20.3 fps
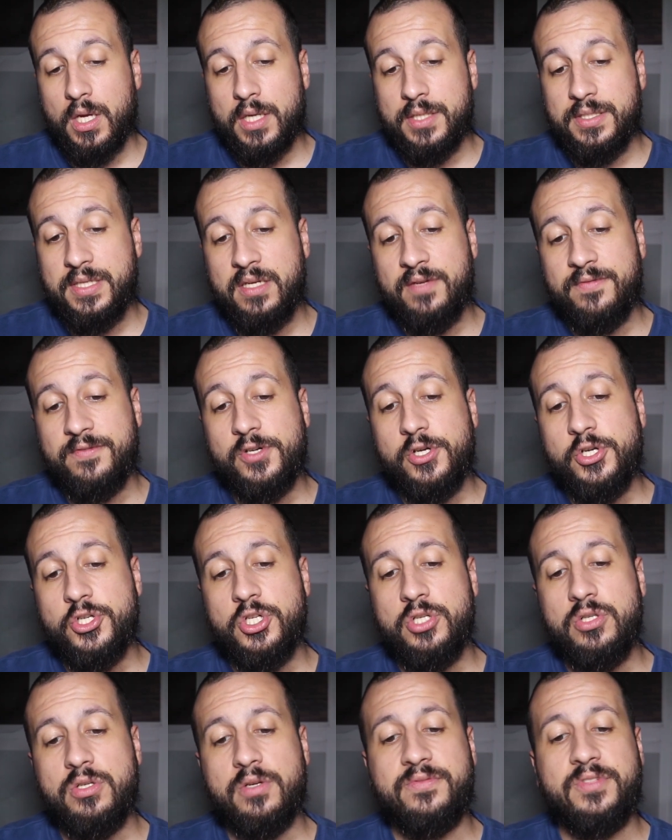The
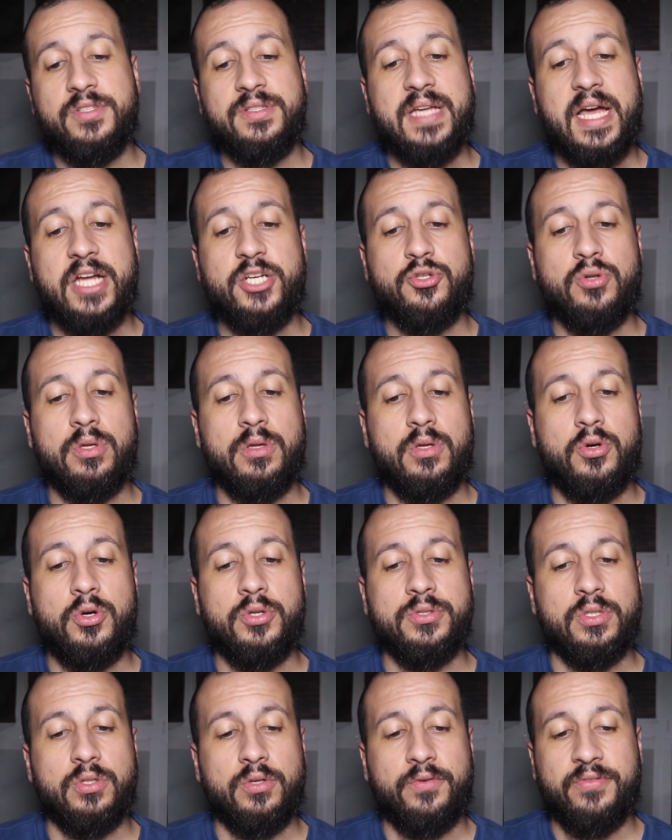inversion of the natural
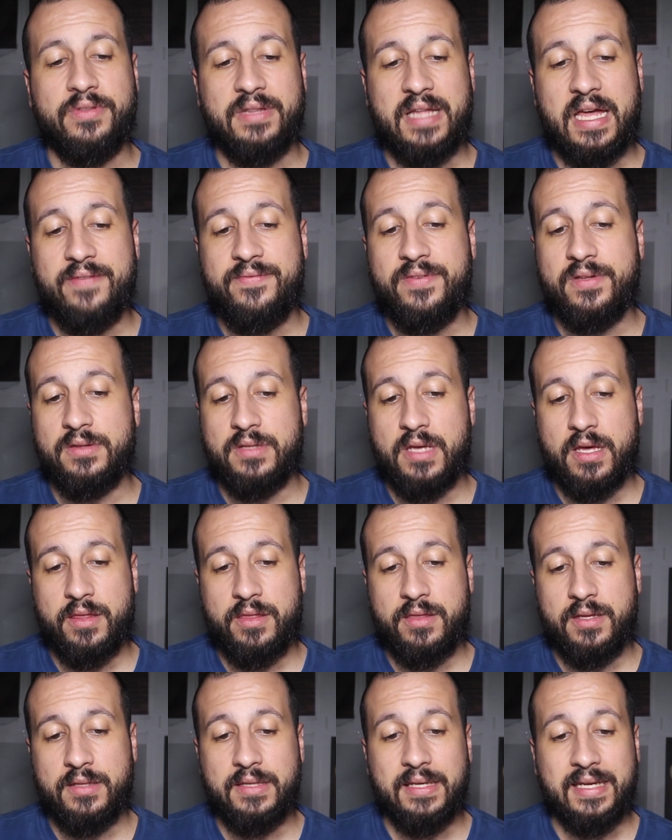order of life and
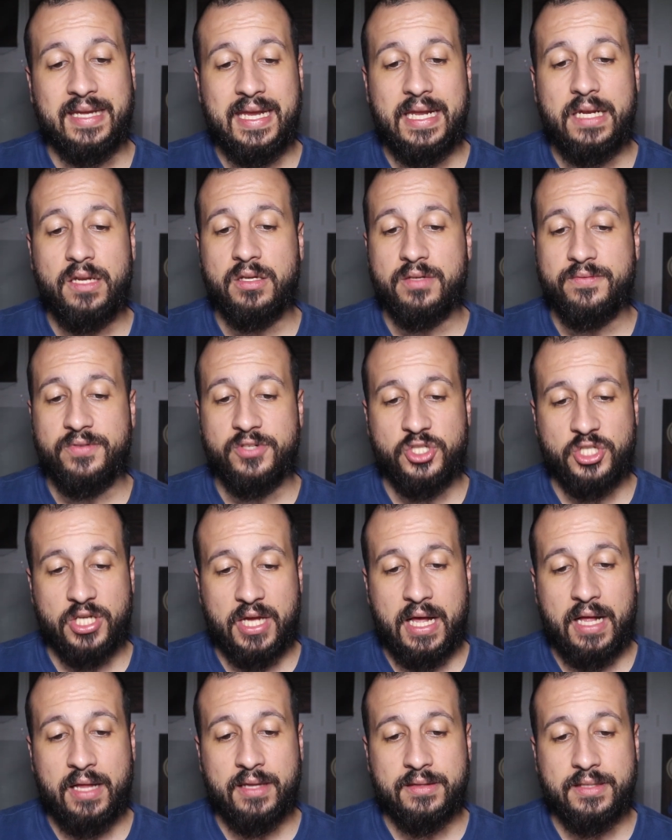death in the killing of a
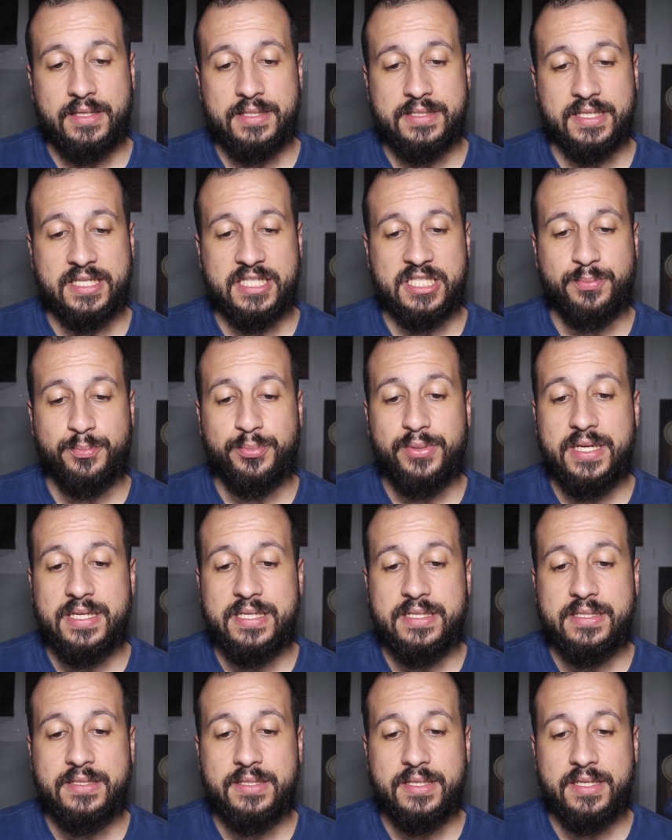child is
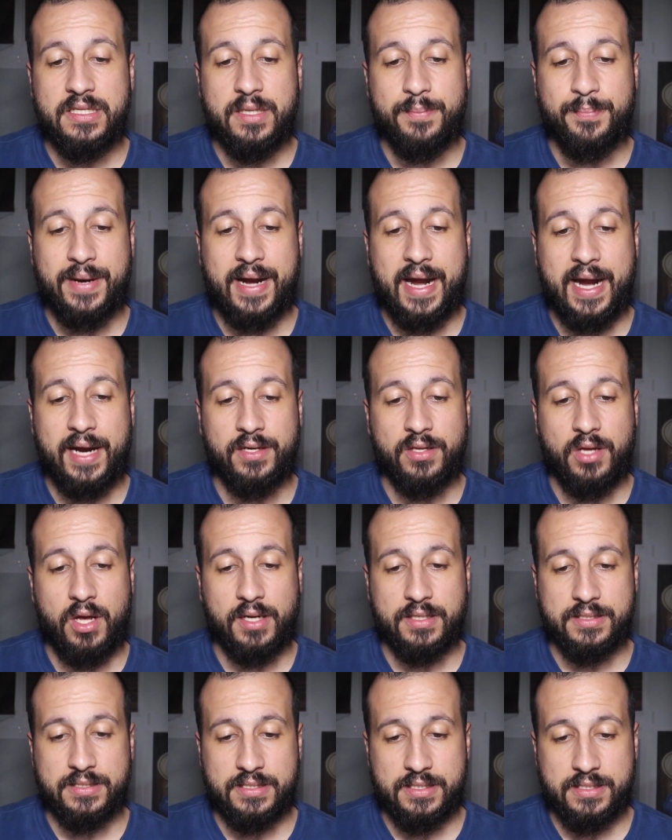expressed in the
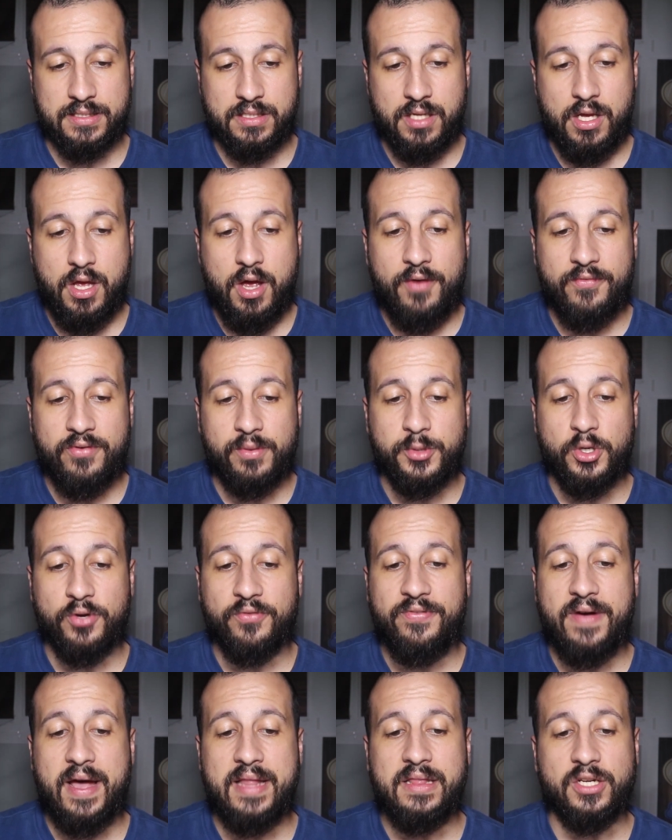paradoxes from your
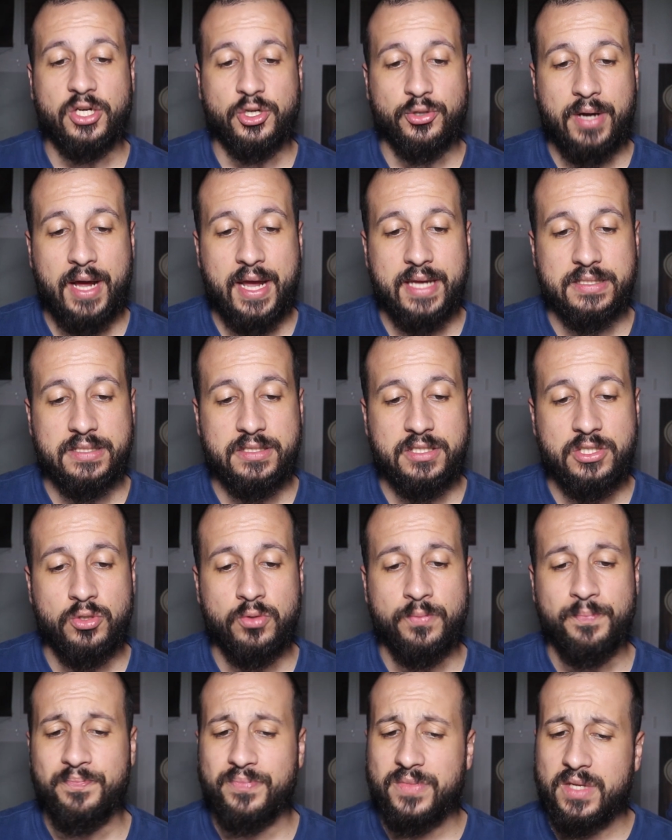final cry, its
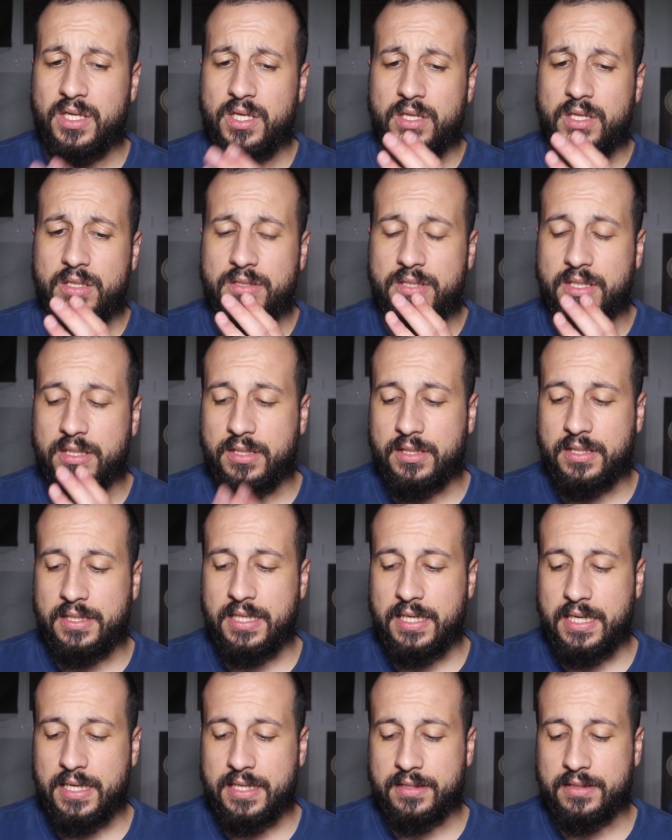tune. The
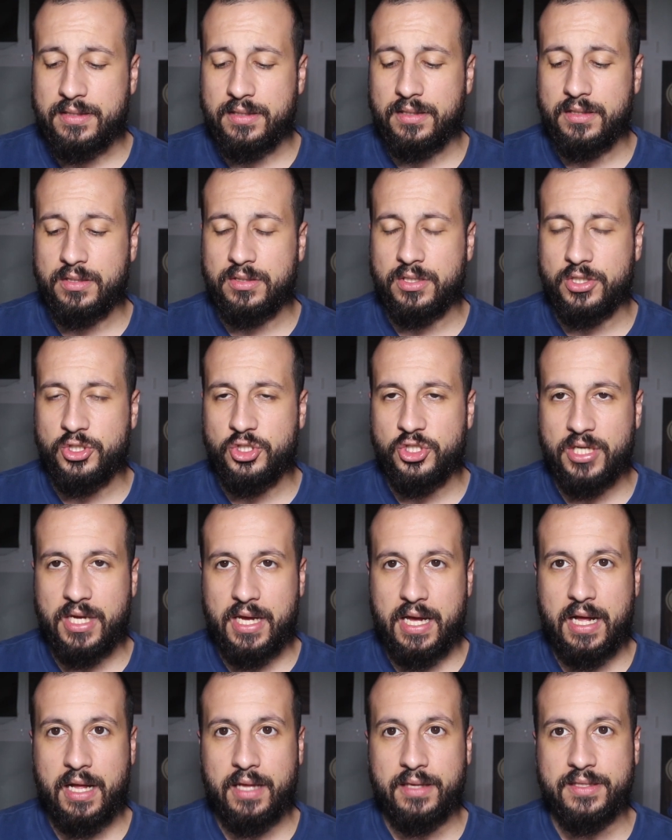kid, the
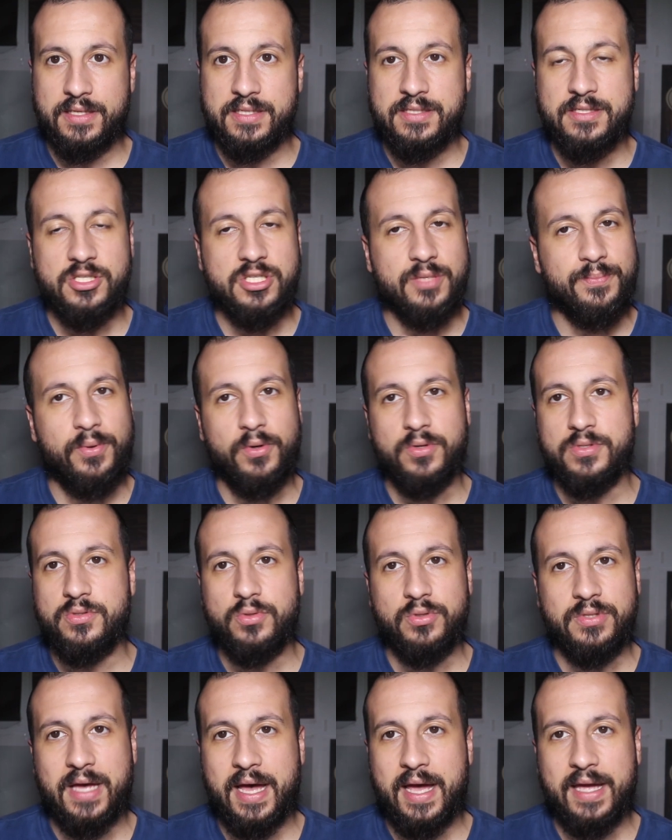child, isn't supposed
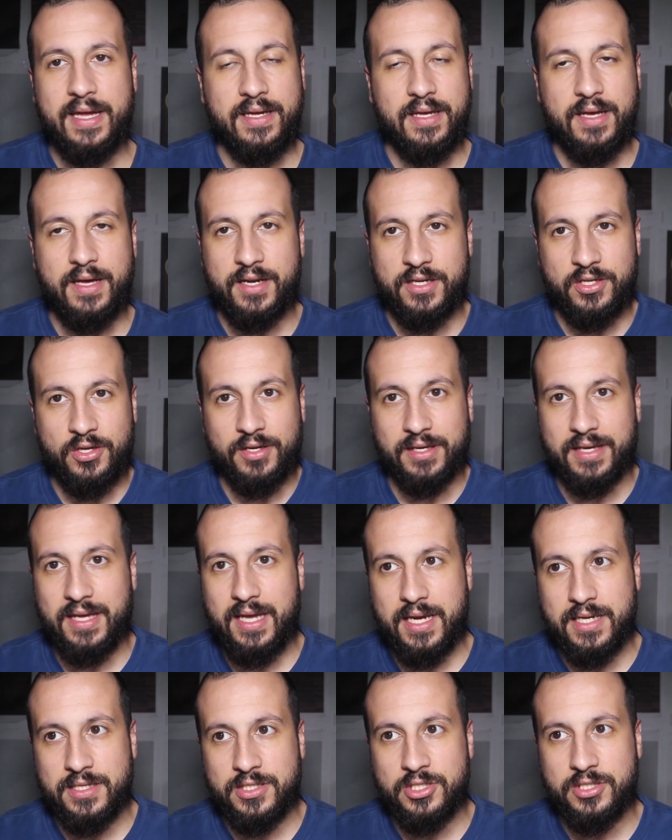to die at a young
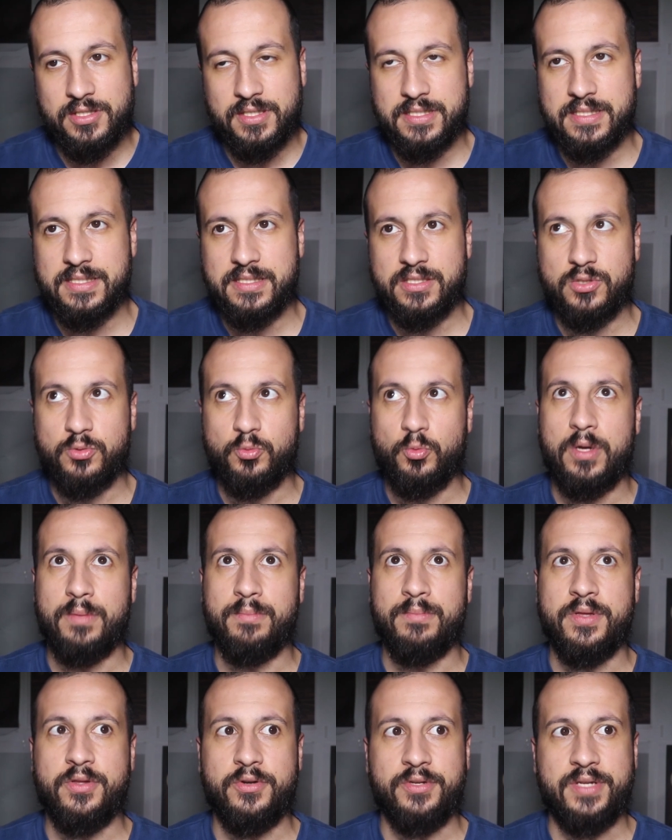age. This is what
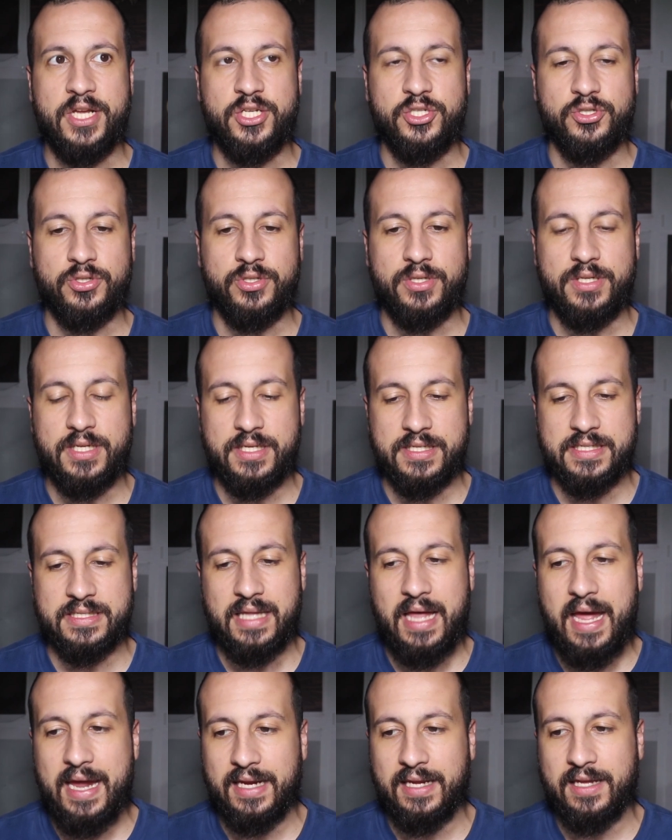Mother Nature is
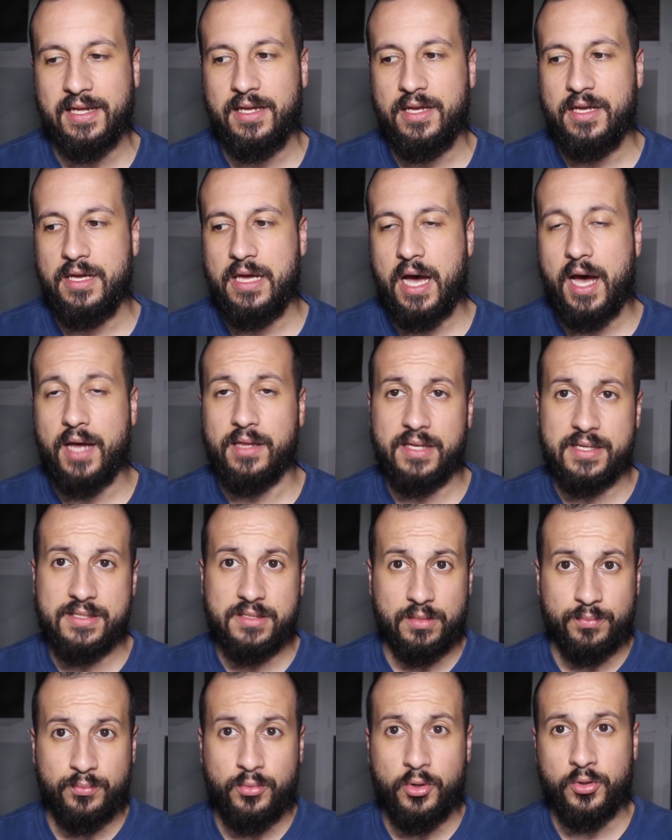like, unless
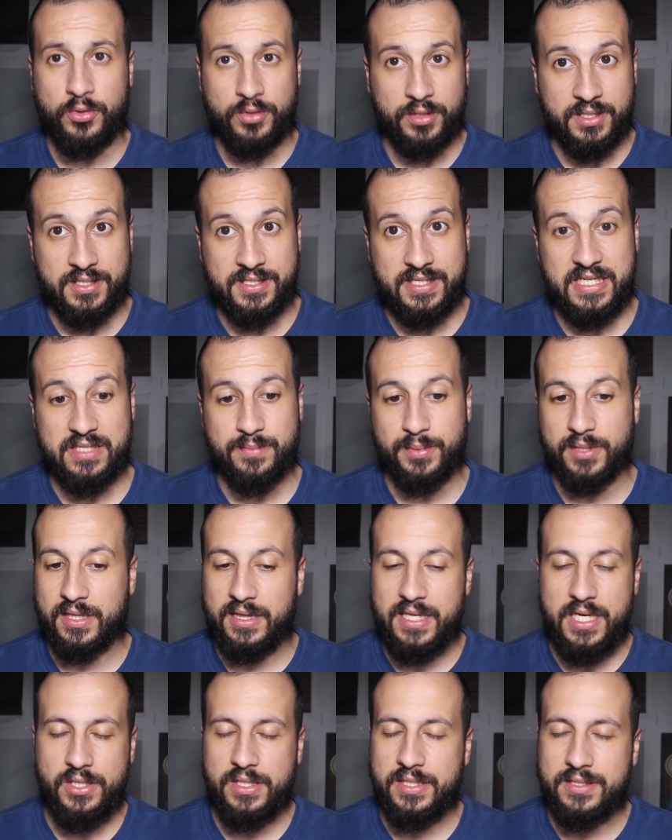they're born with a disease. But
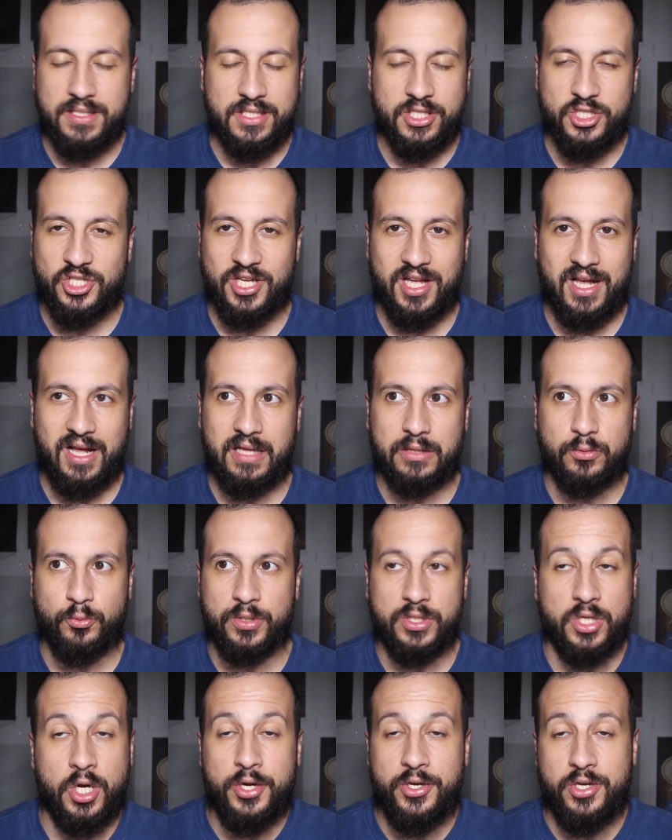clearly this child
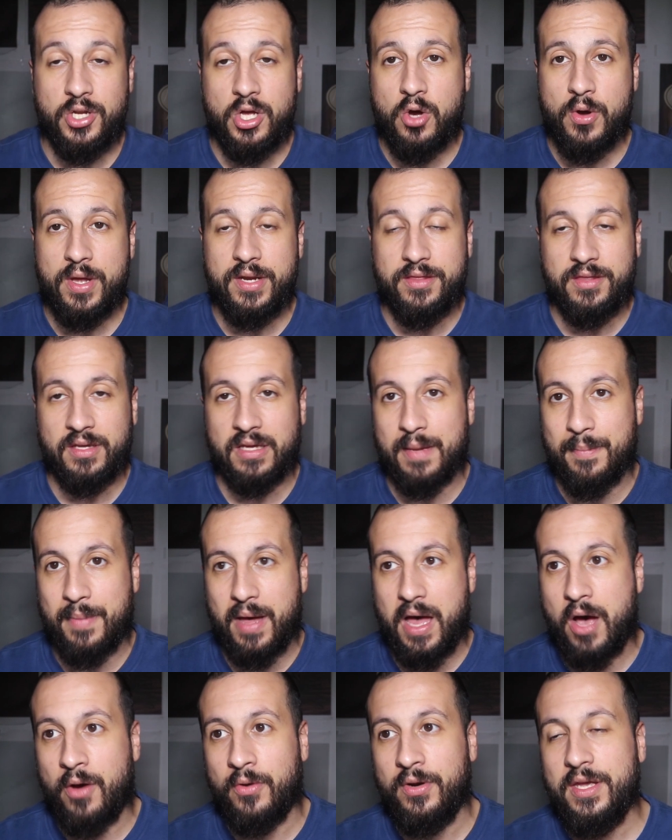we don't know anything
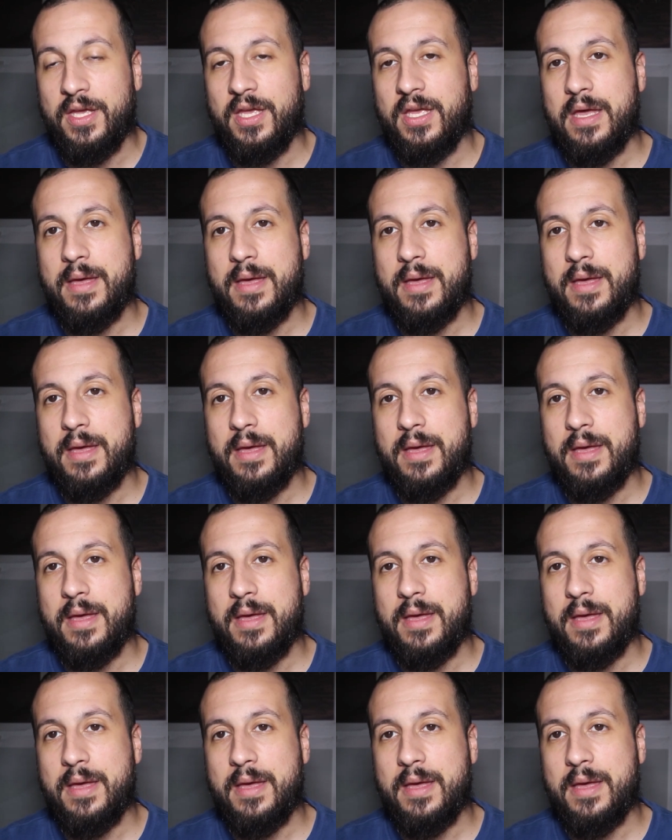about